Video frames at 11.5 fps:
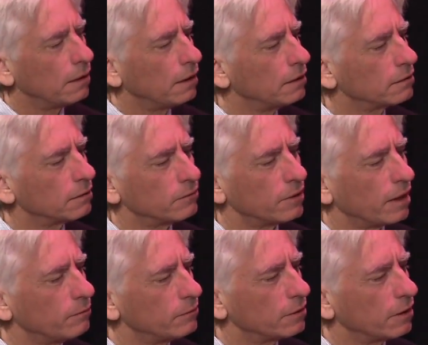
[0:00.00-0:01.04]
and
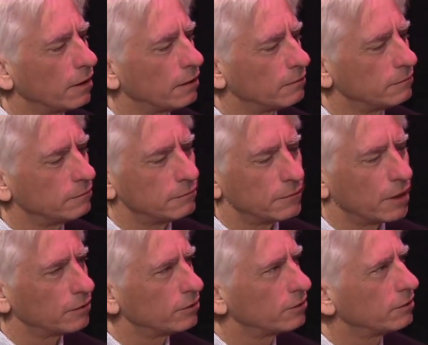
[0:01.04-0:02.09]
sometimes
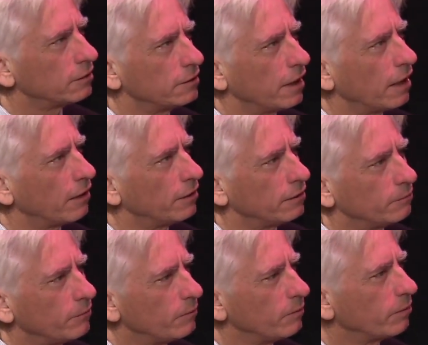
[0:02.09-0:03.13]
I'll just sit down and
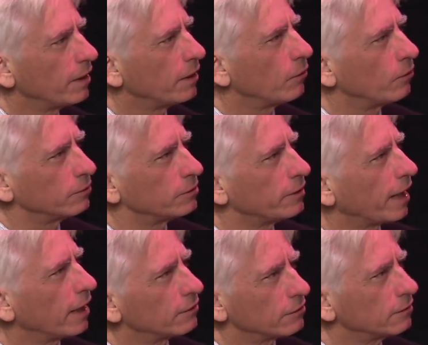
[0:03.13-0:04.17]
maybe play an old
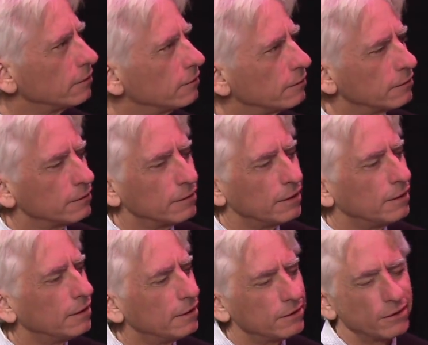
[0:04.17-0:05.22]
standard or
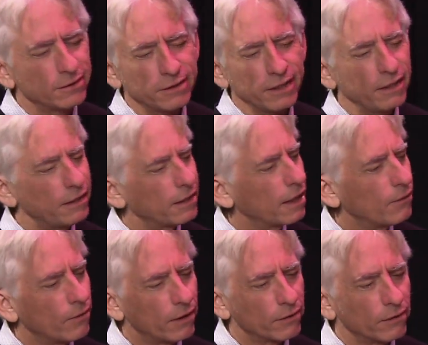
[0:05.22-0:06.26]
just anything I
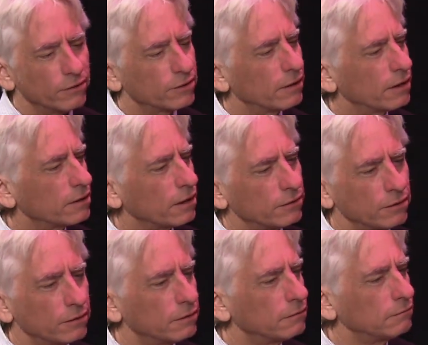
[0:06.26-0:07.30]
want, or sometimes I'll
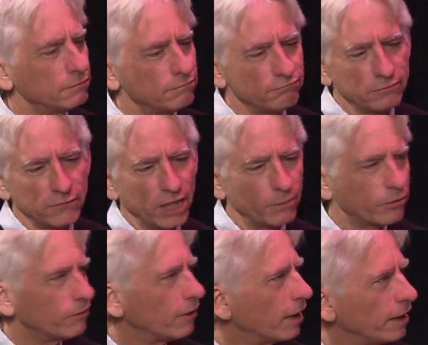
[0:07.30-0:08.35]
just
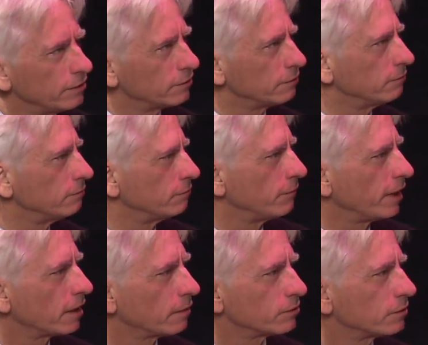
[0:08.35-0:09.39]
improvise and make up